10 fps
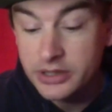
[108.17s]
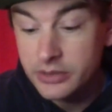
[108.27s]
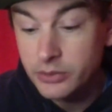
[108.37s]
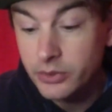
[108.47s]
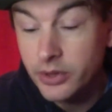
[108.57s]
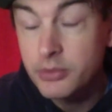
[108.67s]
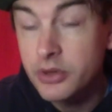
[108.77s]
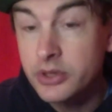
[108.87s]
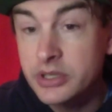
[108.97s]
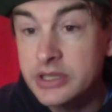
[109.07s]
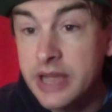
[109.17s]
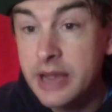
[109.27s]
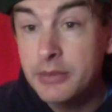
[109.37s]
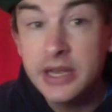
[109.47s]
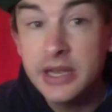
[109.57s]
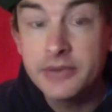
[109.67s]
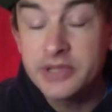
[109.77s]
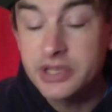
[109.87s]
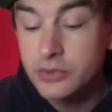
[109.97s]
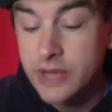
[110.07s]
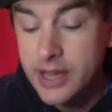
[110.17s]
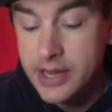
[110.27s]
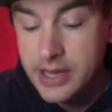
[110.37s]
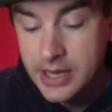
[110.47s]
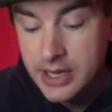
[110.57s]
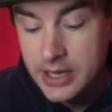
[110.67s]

is that we're on our bikes damn near every single day,